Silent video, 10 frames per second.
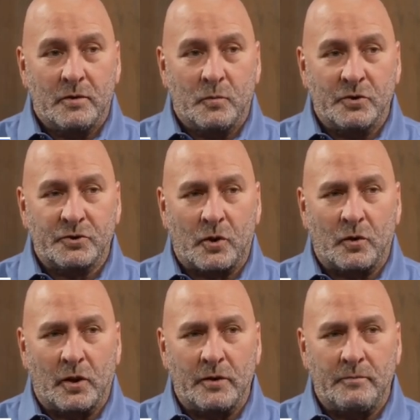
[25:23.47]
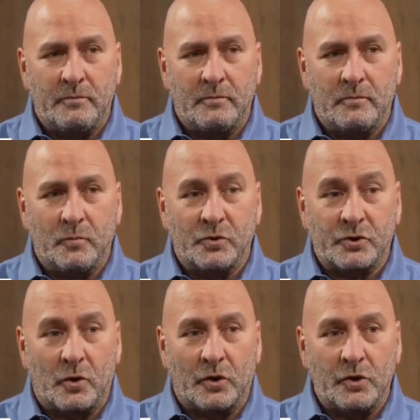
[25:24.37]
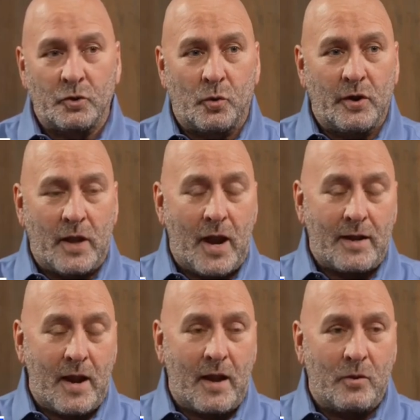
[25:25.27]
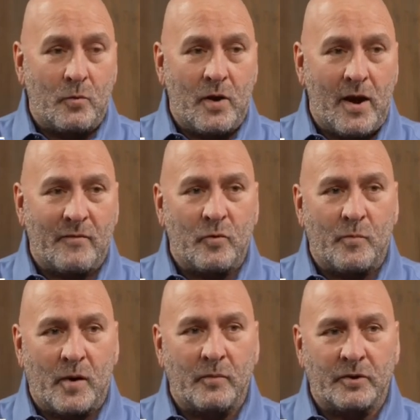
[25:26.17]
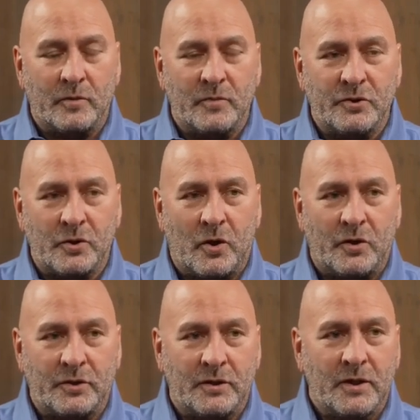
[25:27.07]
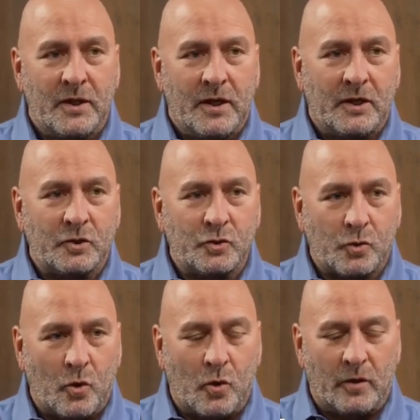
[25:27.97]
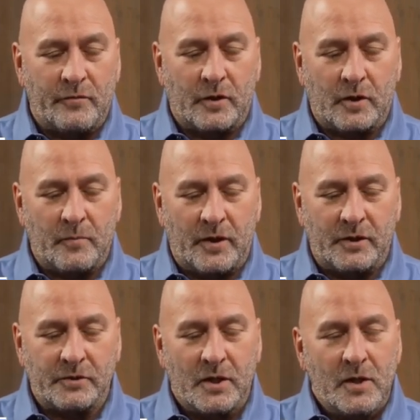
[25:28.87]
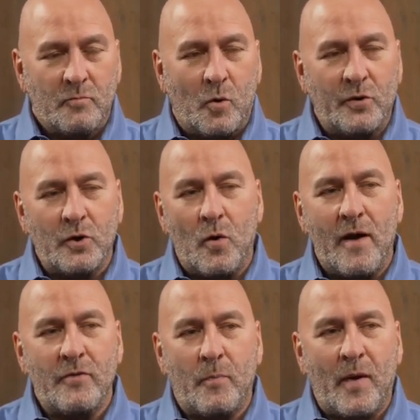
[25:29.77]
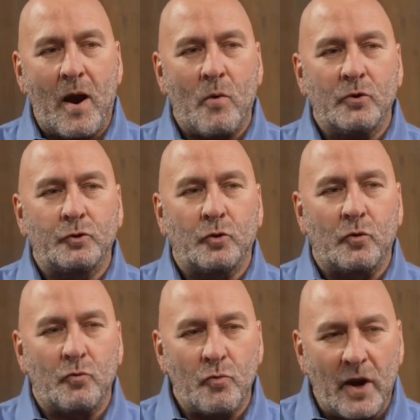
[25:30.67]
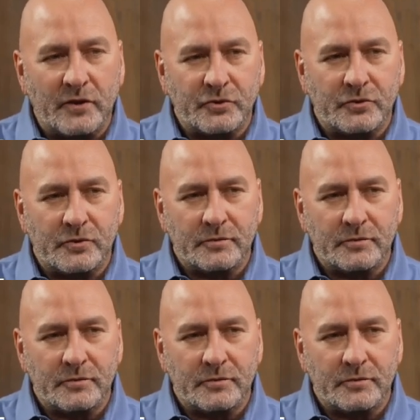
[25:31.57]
certainly doing that now that we have a Republican majority and control of the committees. But we don't have the power to arrest.